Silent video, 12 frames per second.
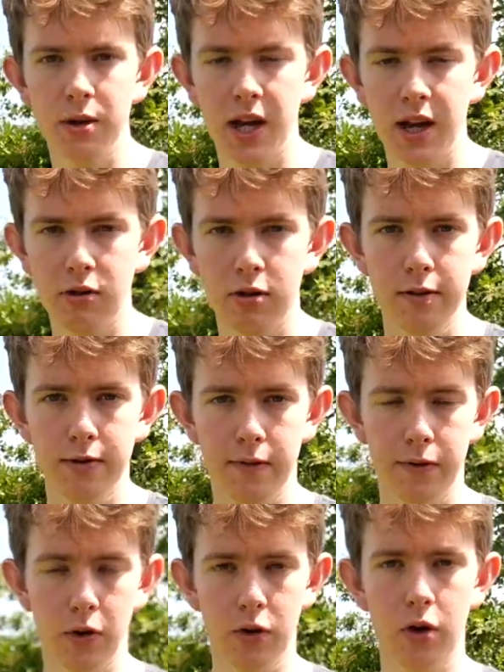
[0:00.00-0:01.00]
here, or even if
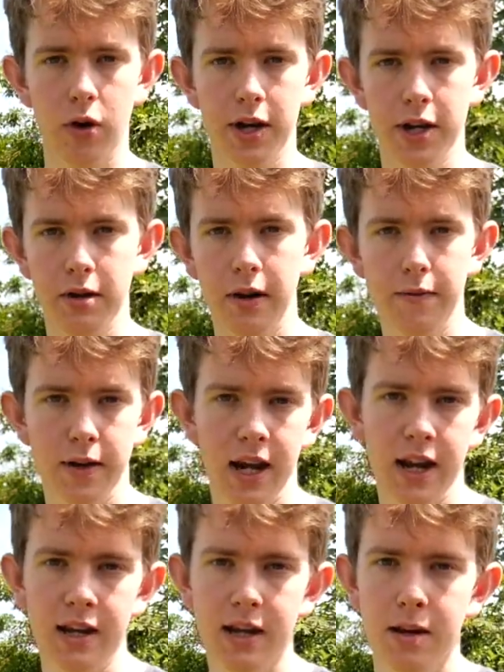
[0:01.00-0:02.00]
you're not and you haven't
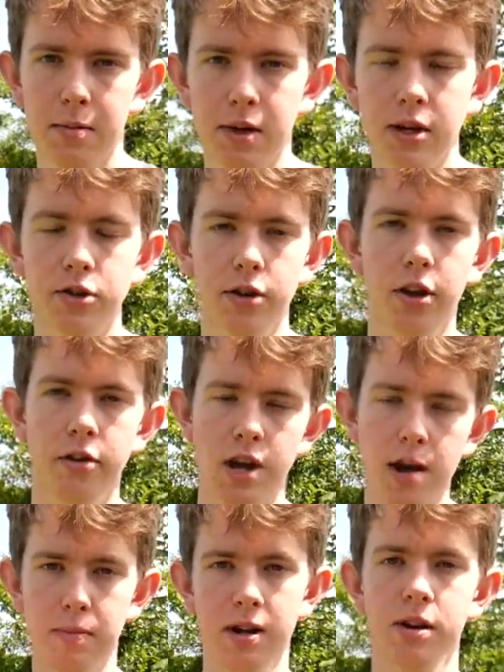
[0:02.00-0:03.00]
yet, make sure you go
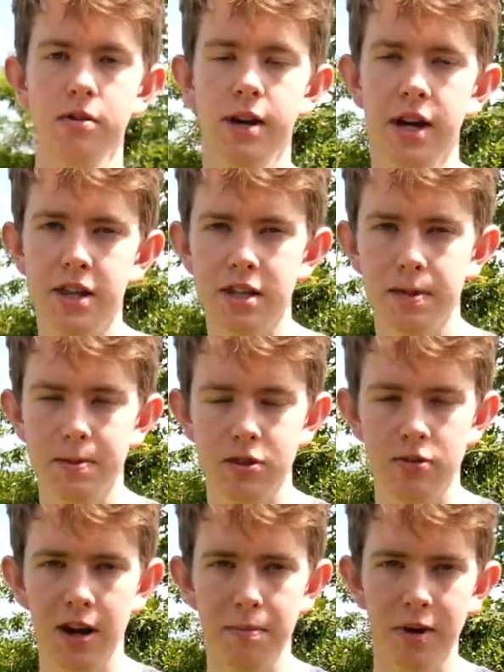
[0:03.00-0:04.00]
down below, hit the
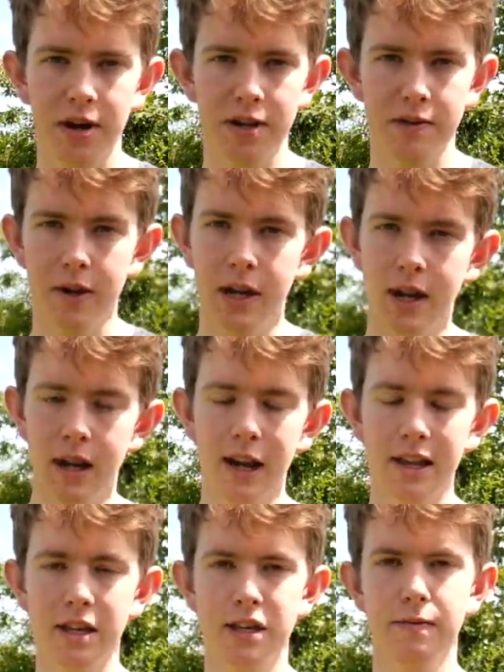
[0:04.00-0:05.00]
subscribe button,
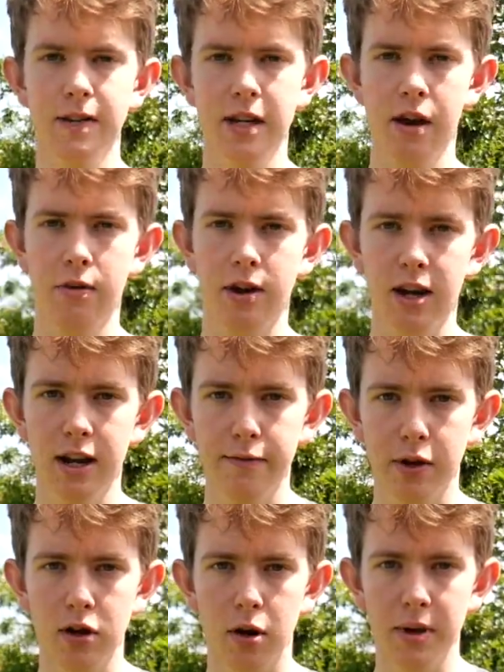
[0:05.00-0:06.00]
like this video and leave
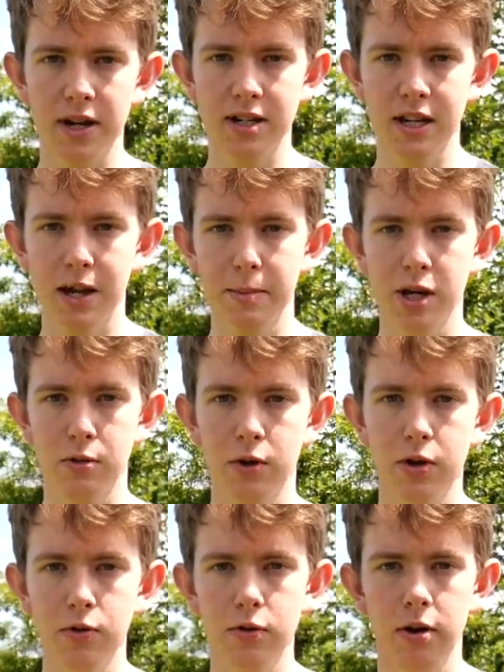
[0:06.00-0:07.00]
a comment to let me know what
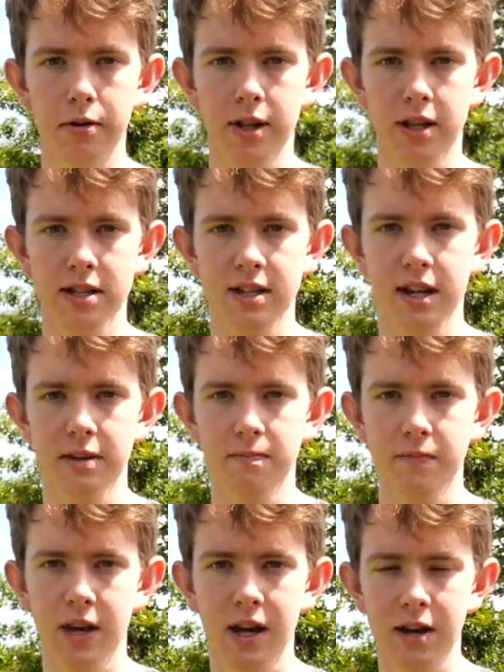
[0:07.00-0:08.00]
you're growing this year.
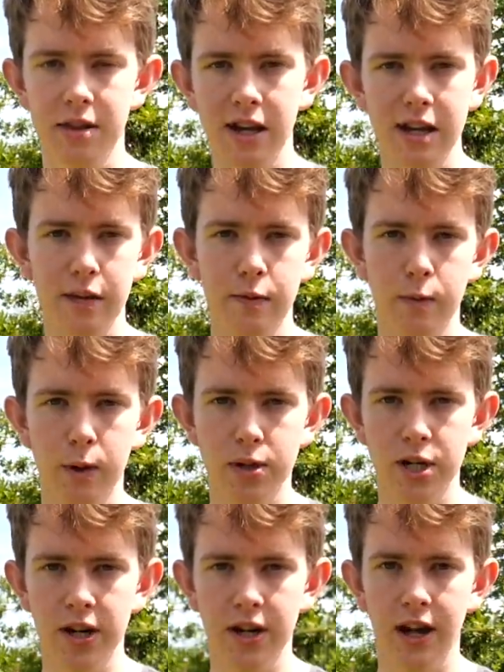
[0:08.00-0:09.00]
Thank you for
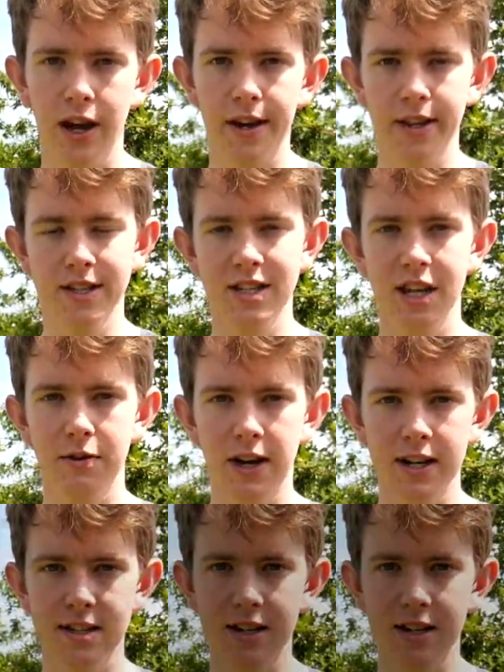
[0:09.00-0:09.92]
watching, and I'll see you next